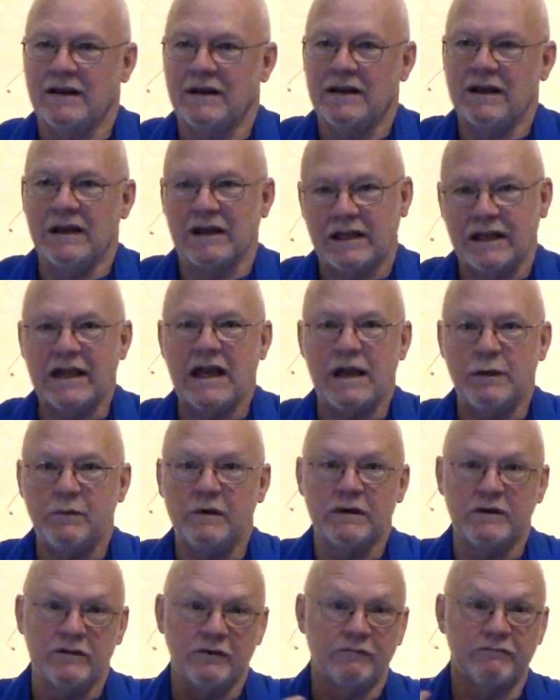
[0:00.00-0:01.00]
And it came
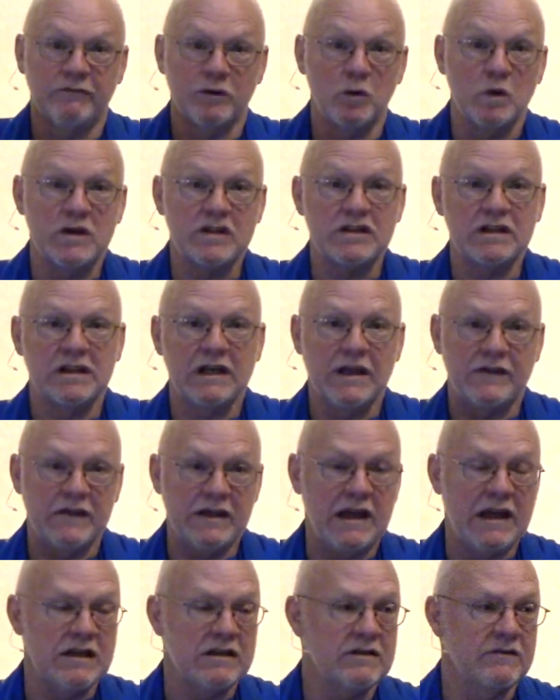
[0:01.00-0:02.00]
into fruition at
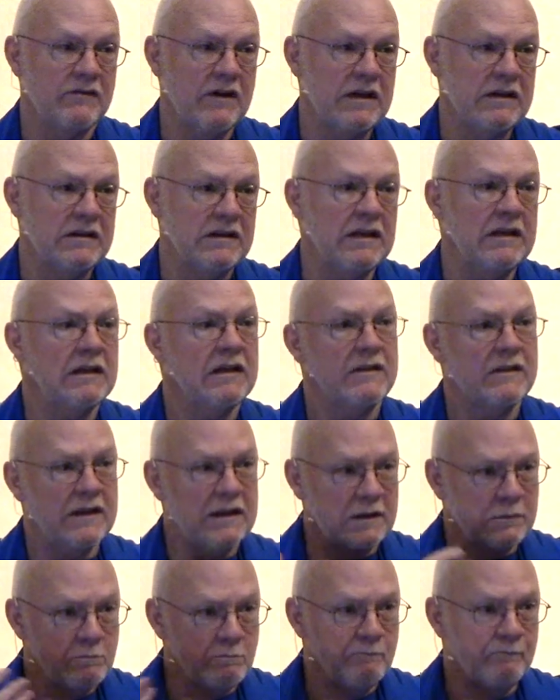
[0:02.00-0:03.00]
the age of 18 and
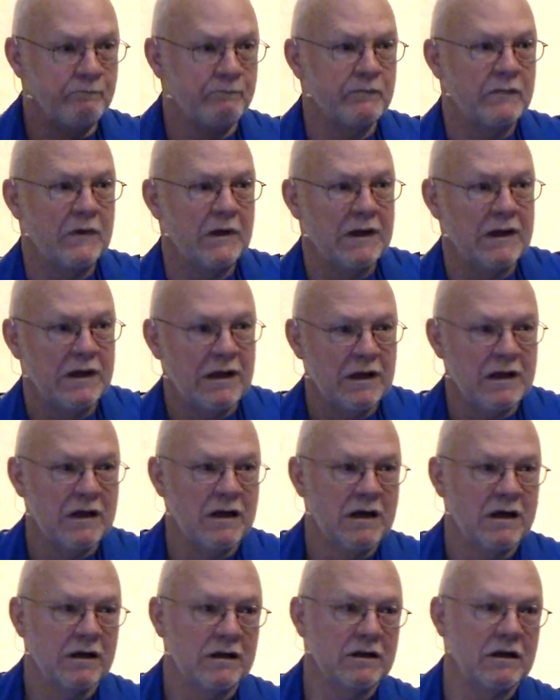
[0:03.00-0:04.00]
then
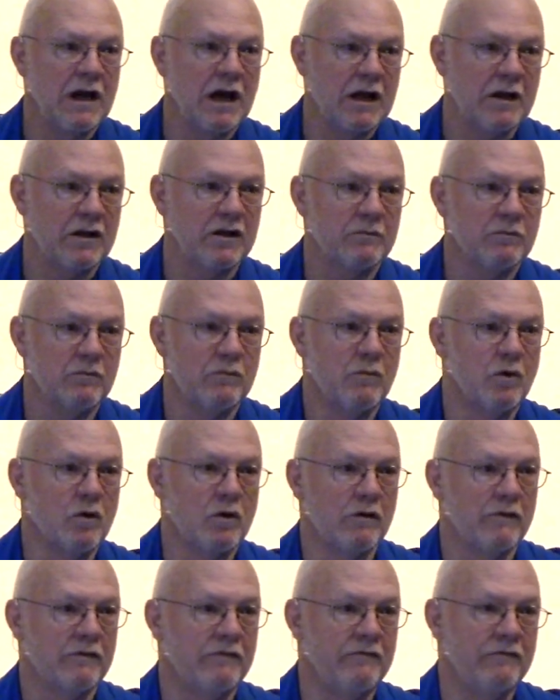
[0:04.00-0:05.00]
got
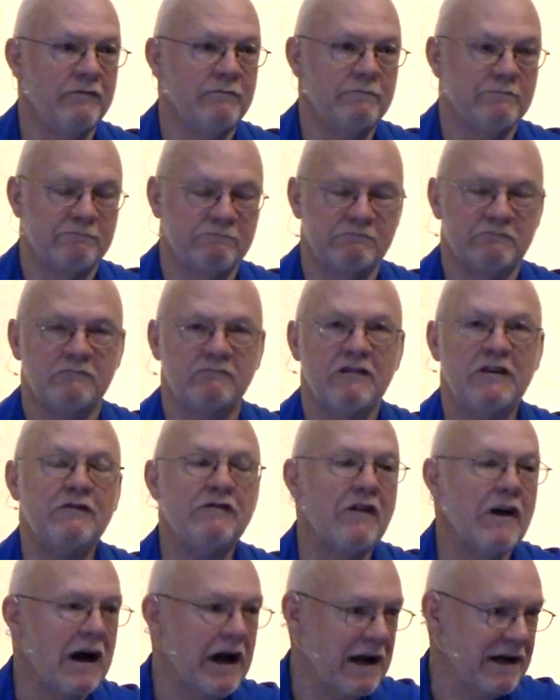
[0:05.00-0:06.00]
more
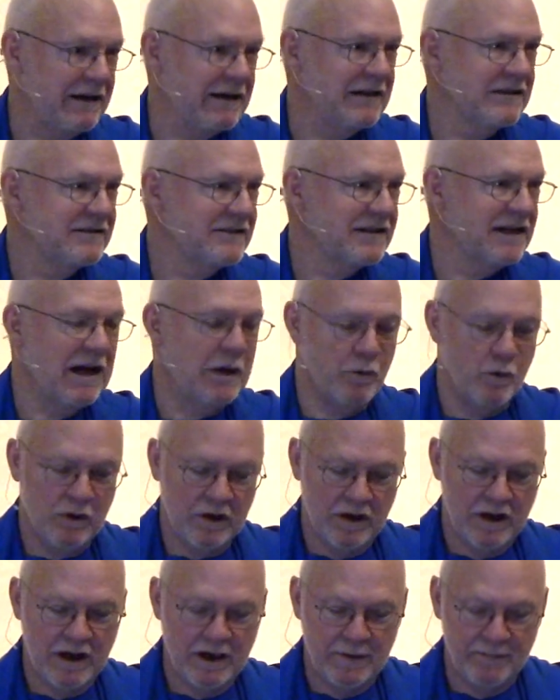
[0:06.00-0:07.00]
refined as time
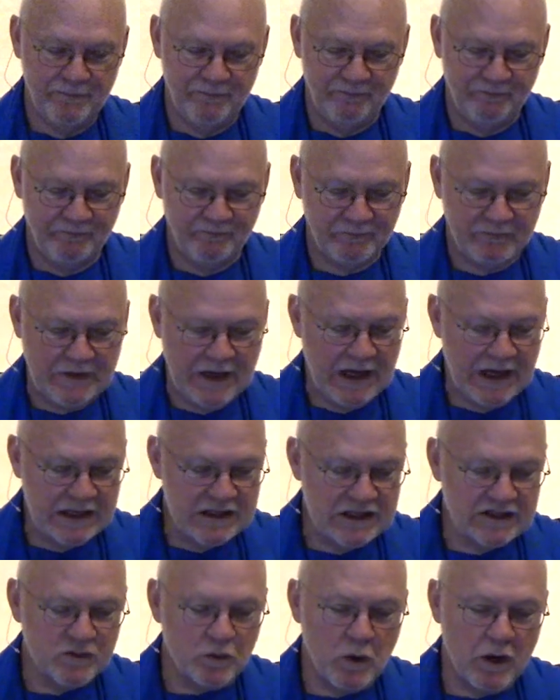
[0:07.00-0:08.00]
went on. And I
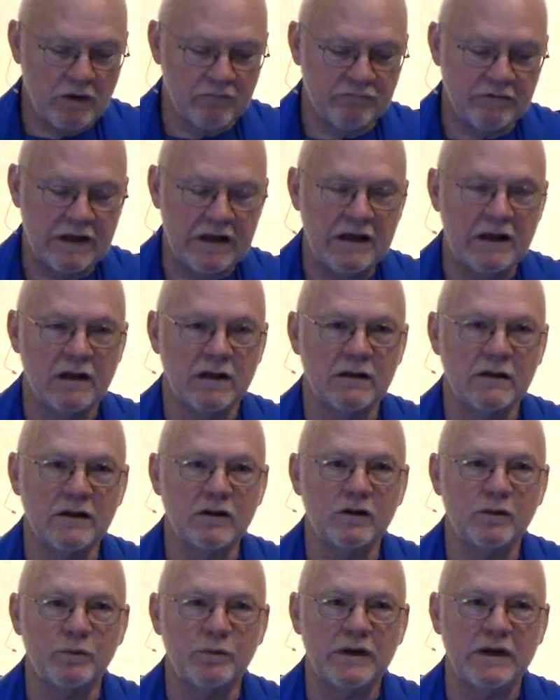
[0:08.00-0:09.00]
just want to read a
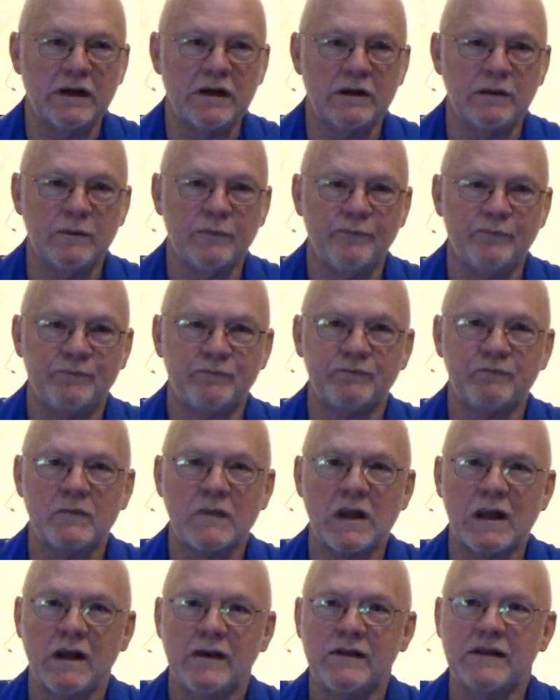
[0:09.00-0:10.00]
little bit.
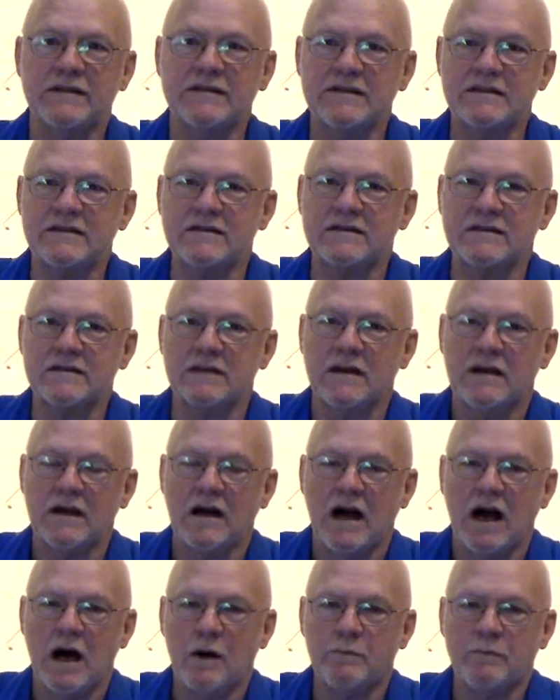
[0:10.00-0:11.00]
This is
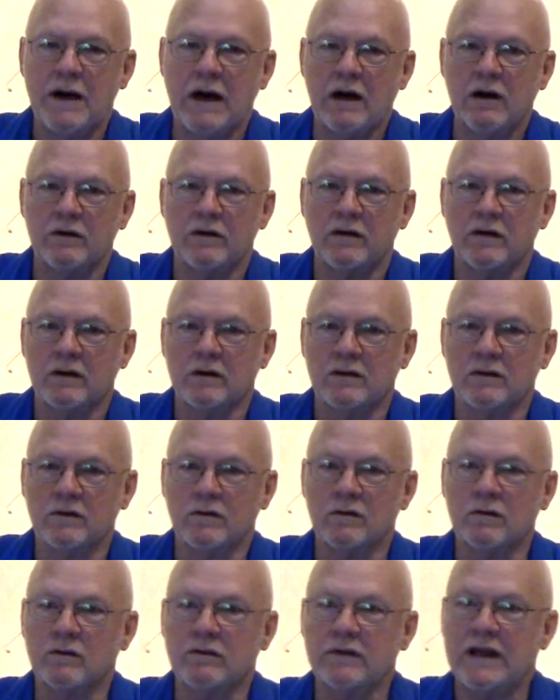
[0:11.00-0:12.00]
about a
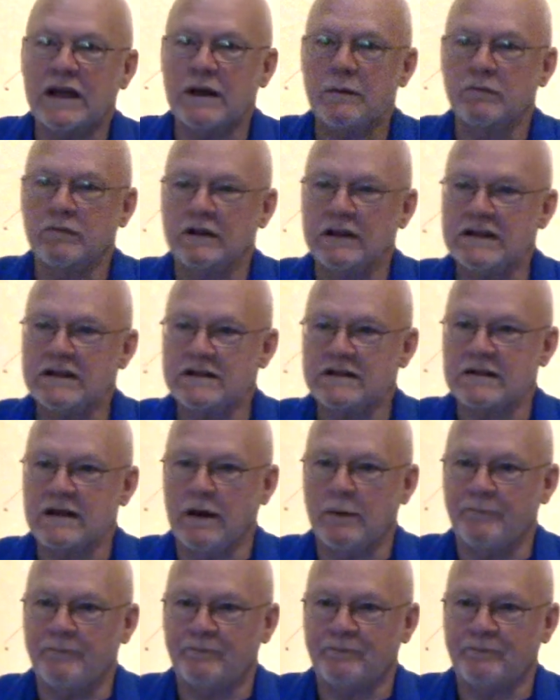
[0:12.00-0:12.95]
girl named Lisa.